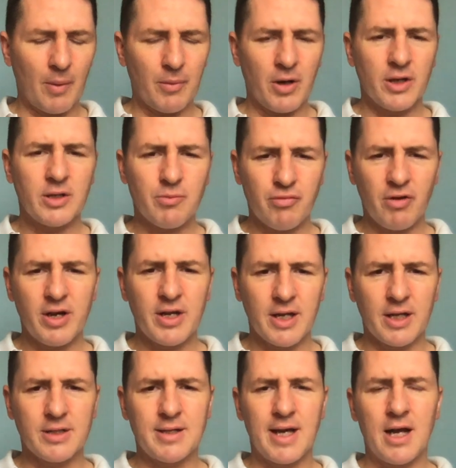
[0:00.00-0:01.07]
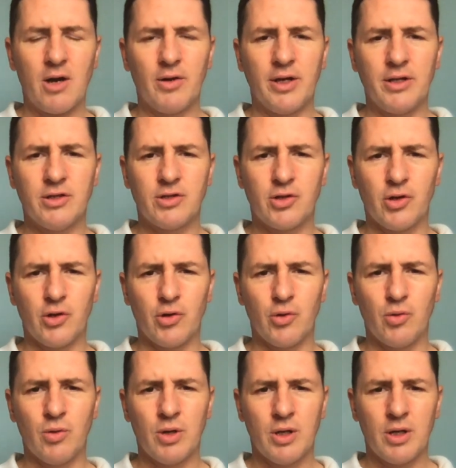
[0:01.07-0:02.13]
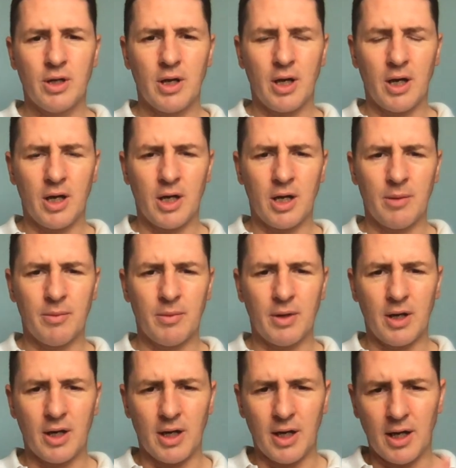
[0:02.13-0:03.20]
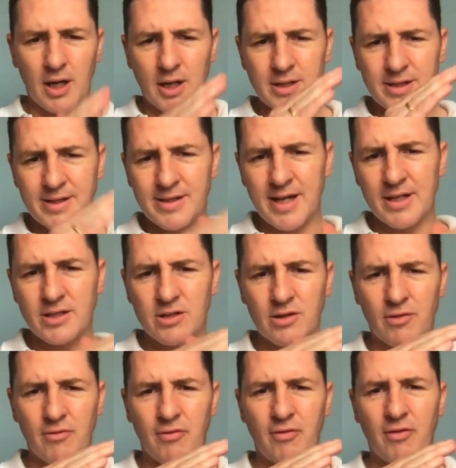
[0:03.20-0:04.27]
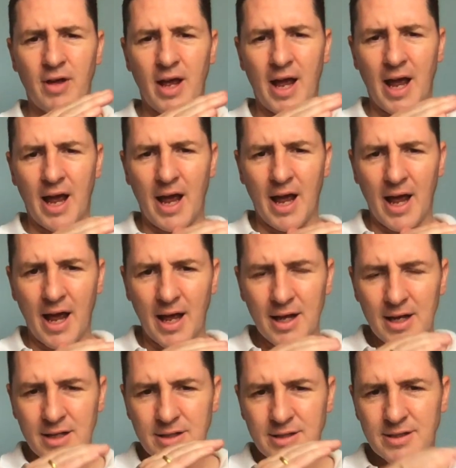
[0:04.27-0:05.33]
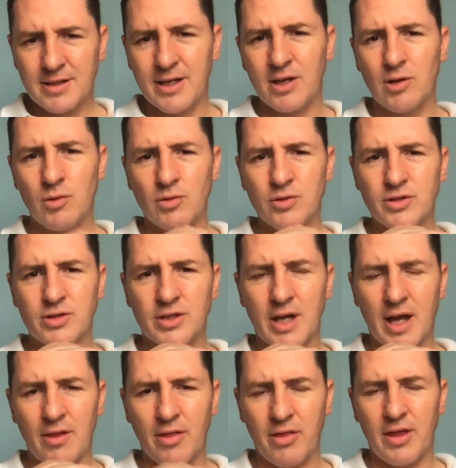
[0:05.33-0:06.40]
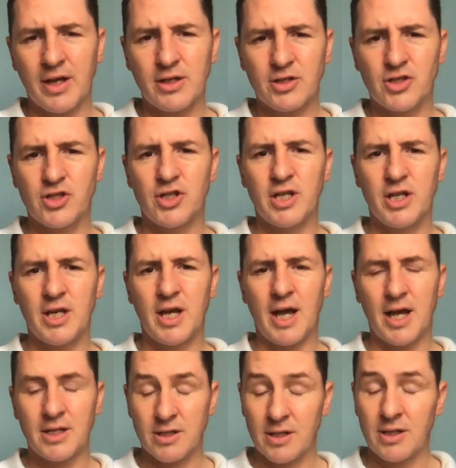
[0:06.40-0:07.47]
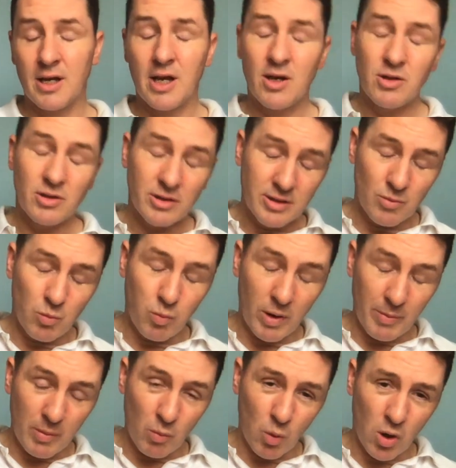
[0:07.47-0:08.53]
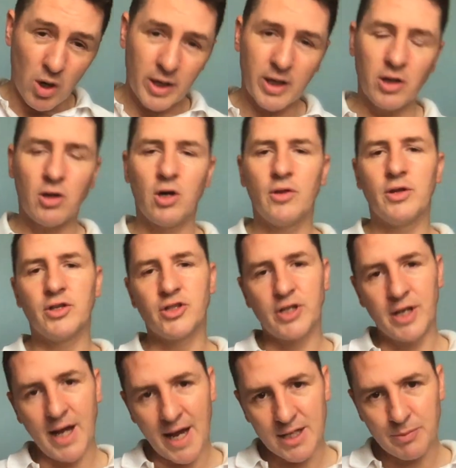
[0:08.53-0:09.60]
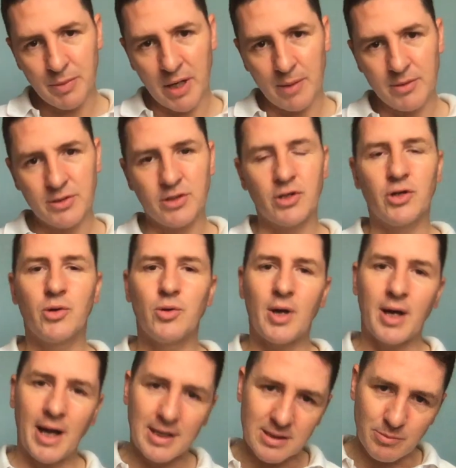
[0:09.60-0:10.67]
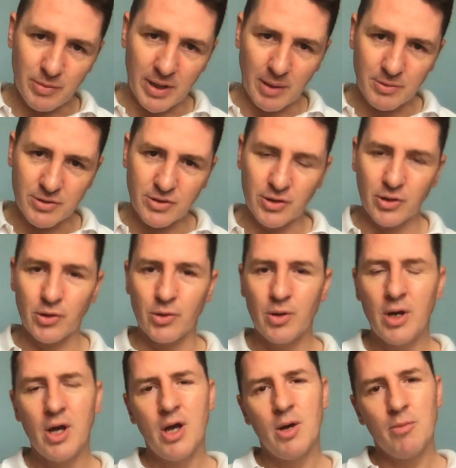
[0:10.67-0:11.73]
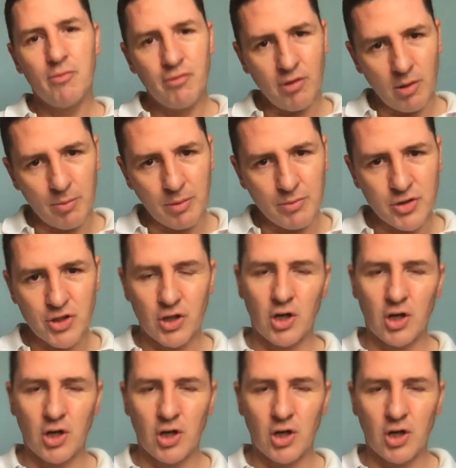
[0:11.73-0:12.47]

going to break it down into a set of skills and things we've been working on that she has been able to do, hasn't been able to do, problem